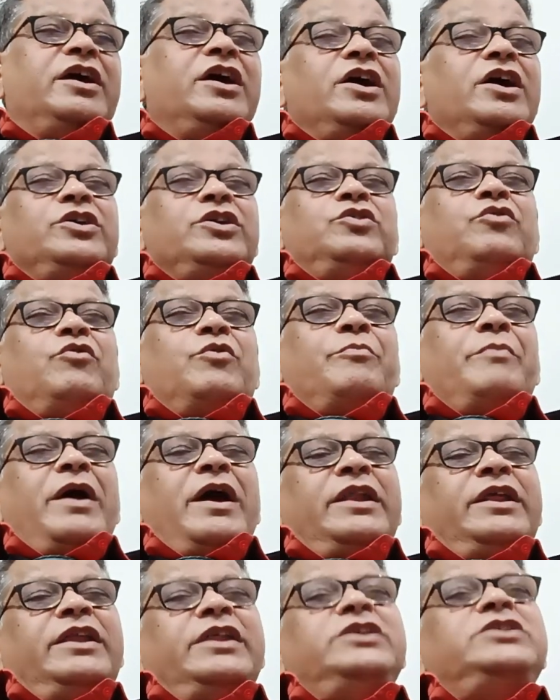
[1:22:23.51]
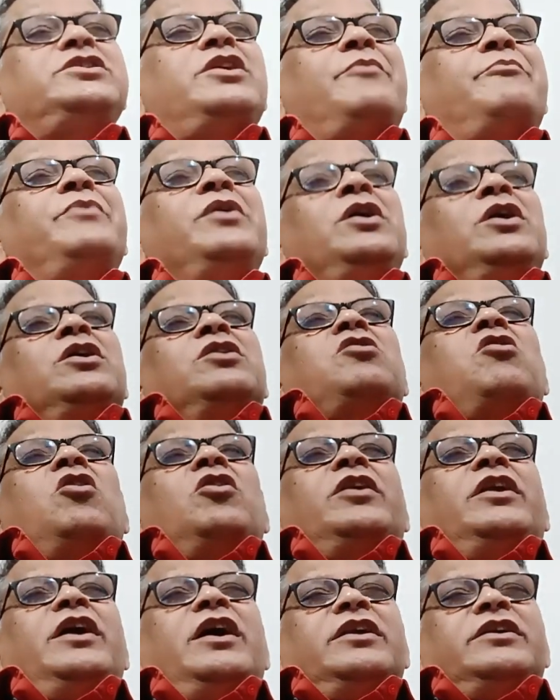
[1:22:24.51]
Your mannerism,
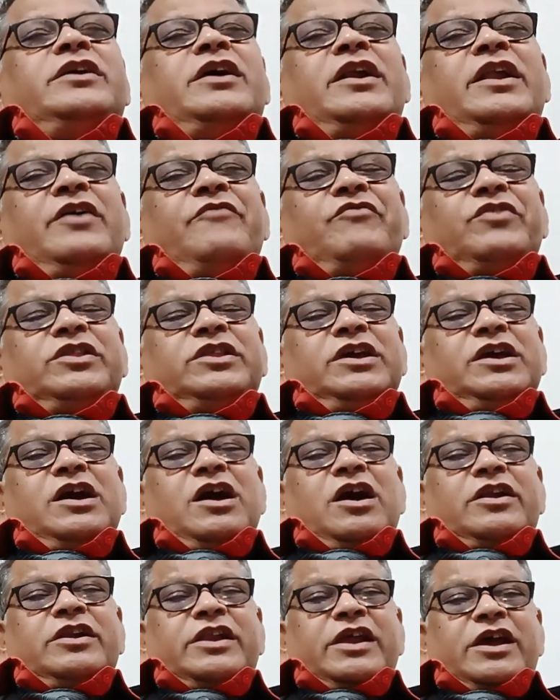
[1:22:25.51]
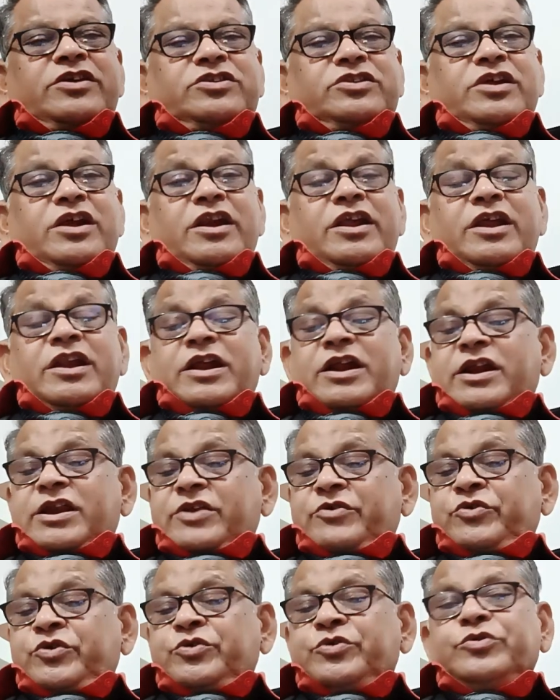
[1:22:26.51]
conduct, and everything are tested in
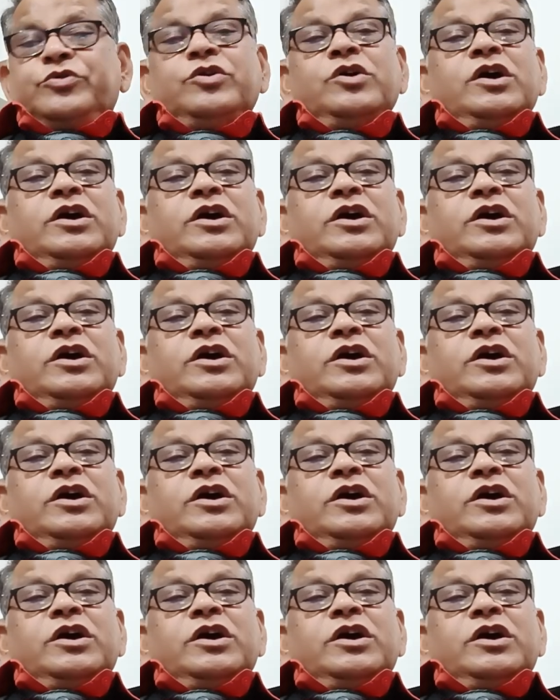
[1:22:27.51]
interview.